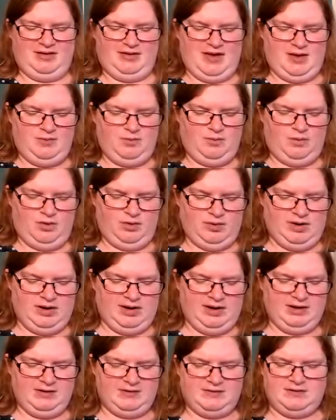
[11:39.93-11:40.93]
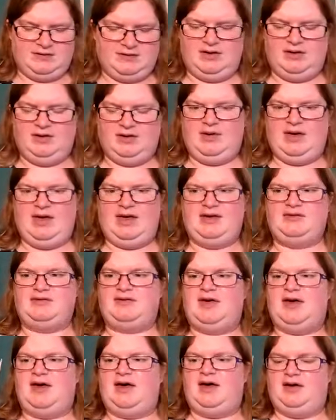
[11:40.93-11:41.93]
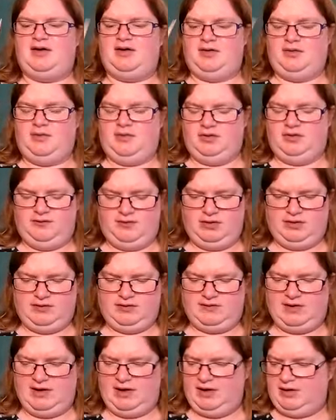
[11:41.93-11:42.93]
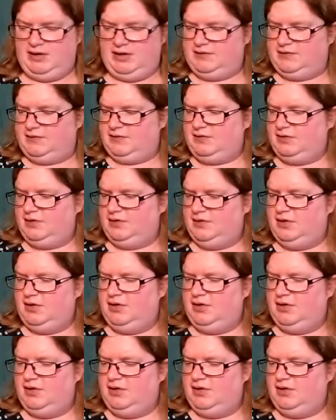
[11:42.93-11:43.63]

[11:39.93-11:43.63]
Then what we need to do is get one of your sticks,